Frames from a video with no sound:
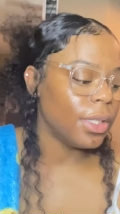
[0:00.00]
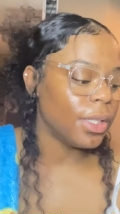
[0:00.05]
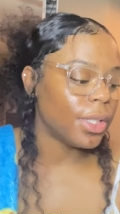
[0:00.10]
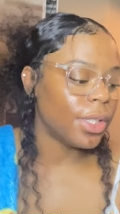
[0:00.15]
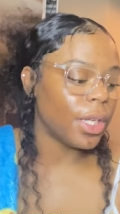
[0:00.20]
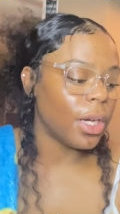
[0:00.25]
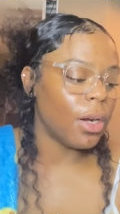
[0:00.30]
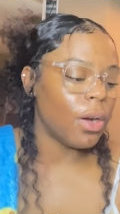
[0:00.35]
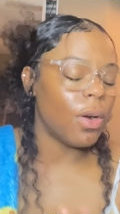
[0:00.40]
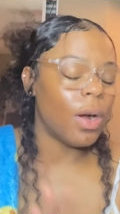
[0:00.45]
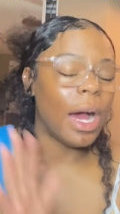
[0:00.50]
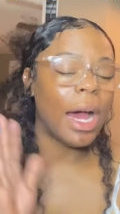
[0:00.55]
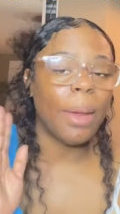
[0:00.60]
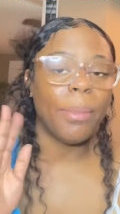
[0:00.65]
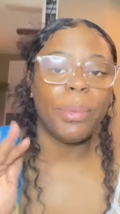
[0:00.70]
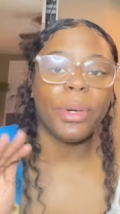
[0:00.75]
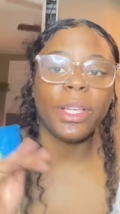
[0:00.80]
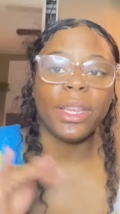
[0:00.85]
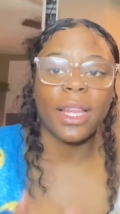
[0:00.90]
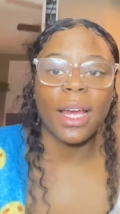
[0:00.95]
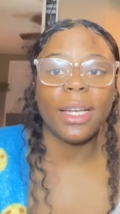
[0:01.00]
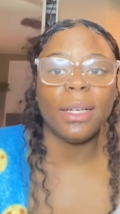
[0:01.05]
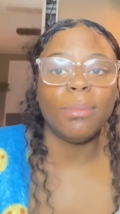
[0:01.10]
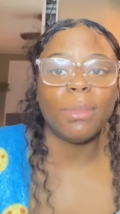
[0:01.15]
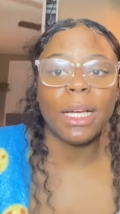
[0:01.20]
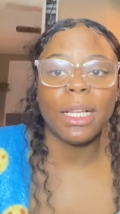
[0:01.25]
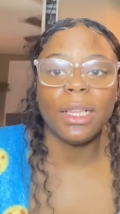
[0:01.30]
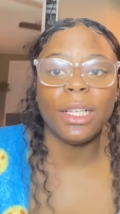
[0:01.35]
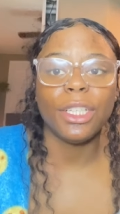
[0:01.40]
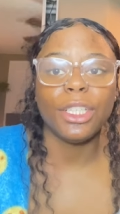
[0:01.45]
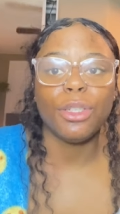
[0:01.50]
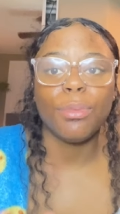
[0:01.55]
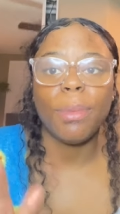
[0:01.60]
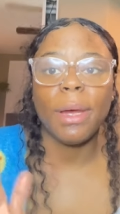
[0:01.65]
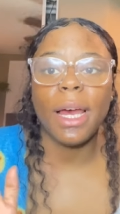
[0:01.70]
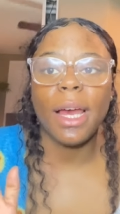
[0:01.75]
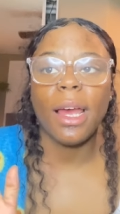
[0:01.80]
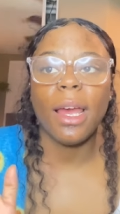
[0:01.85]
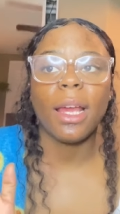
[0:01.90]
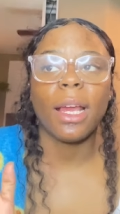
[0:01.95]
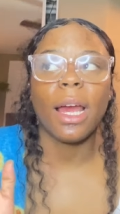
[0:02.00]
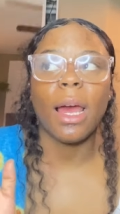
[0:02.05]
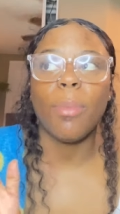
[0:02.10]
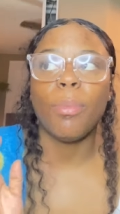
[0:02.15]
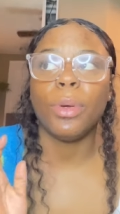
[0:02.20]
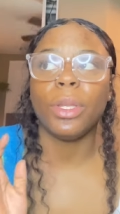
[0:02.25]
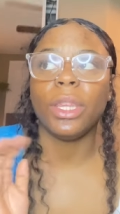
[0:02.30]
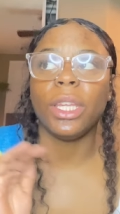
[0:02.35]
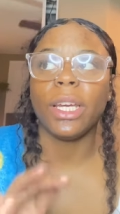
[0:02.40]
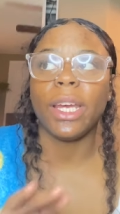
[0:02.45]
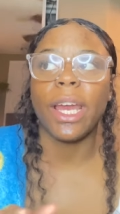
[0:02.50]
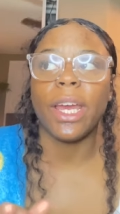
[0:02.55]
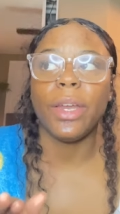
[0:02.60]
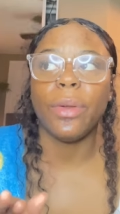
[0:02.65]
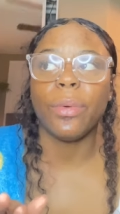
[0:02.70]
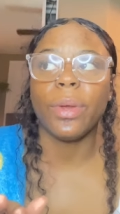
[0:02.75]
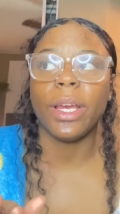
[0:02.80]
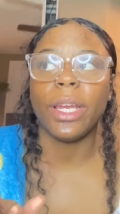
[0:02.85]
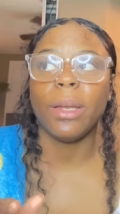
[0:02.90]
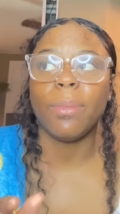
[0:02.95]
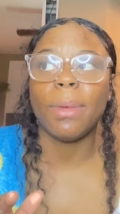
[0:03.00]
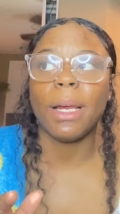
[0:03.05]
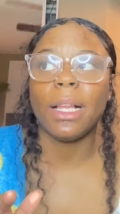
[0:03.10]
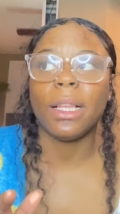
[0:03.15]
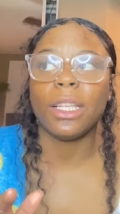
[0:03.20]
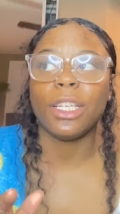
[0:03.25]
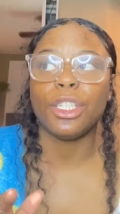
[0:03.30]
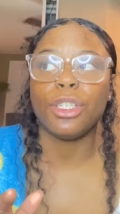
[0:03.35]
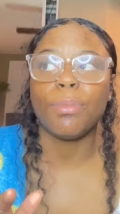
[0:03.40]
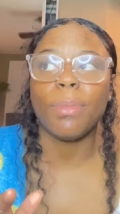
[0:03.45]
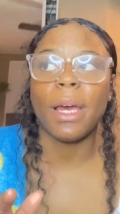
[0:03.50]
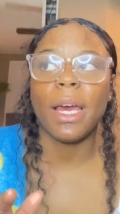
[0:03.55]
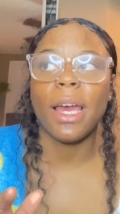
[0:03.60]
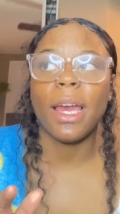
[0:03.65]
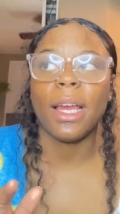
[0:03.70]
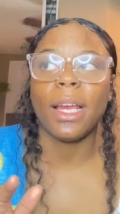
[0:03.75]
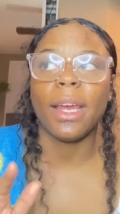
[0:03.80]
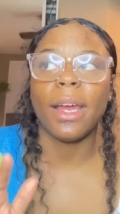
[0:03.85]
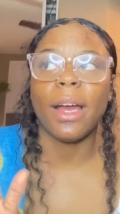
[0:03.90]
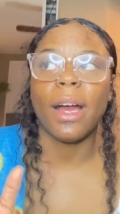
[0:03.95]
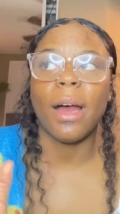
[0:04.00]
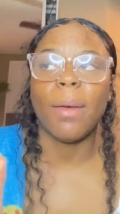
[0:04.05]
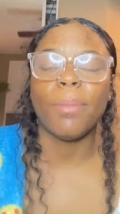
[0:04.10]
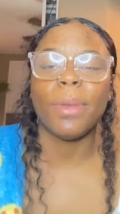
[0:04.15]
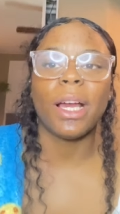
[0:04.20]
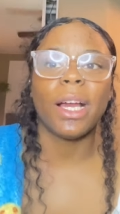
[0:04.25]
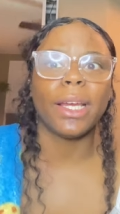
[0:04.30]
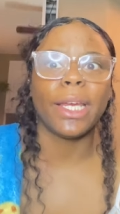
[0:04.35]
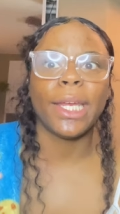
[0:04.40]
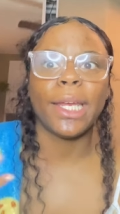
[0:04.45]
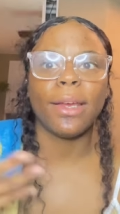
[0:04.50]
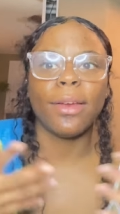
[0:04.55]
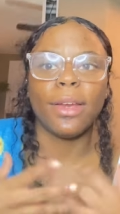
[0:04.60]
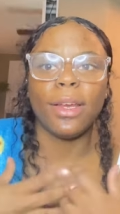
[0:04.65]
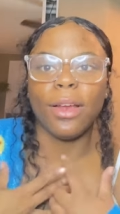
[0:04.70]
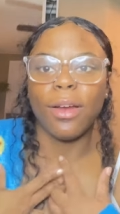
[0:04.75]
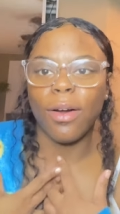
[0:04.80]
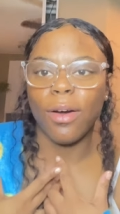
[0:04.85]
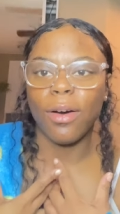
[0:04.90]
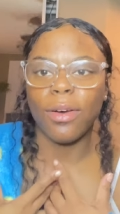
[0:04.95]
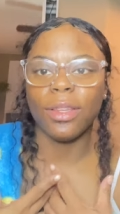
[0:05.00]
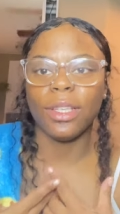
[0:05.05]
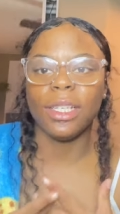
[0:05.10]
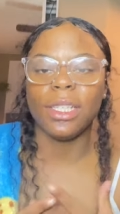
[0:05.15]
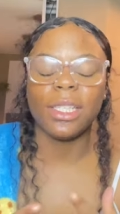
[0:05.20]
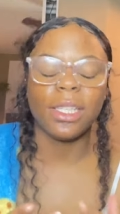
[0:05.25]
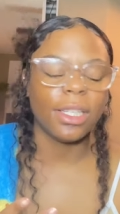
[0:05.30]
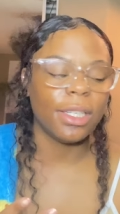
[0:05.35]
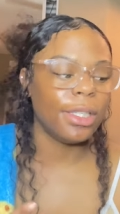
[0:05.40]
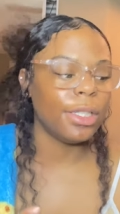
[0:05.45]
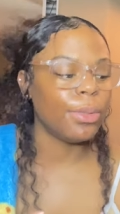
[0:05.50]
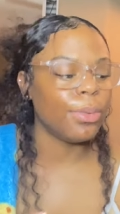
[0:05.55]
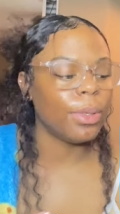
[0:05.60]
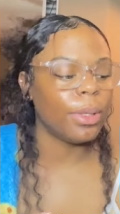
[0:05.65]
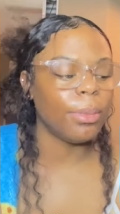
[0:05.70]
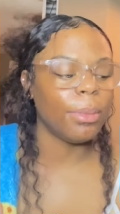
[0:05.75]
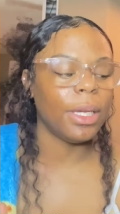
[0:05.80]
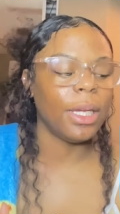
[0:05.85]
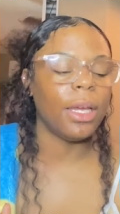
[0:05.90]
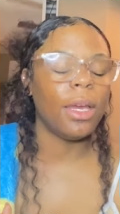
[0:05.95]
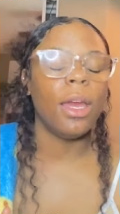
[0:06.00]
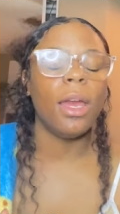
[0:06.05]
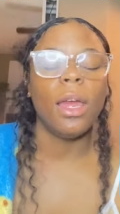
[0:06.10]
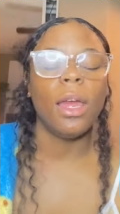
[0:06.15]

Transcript: So I put that in my lunch bag. I put the Gatorade in my lunch bag. I'm not carrying all these things with me.